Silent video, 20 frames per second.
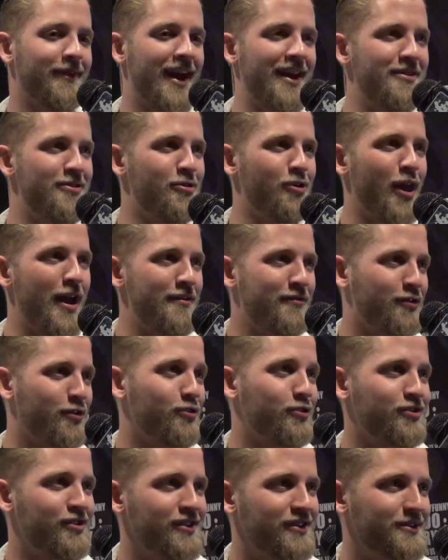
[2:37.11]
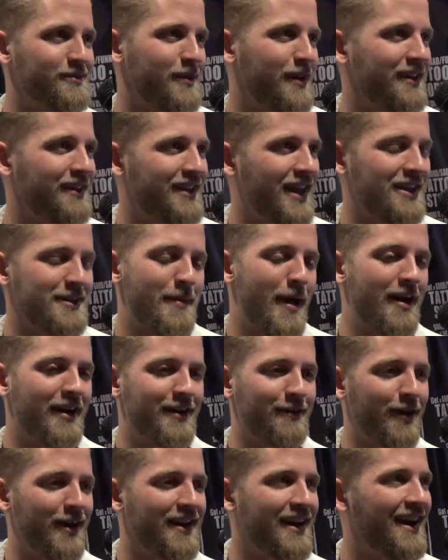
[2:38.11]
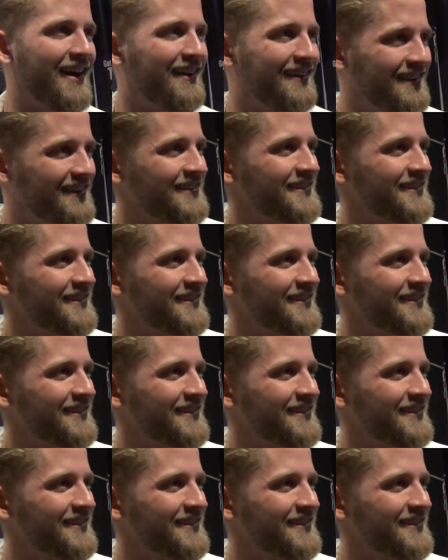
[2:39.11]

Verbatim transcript: at New Life Cruisers, but that's about it right now.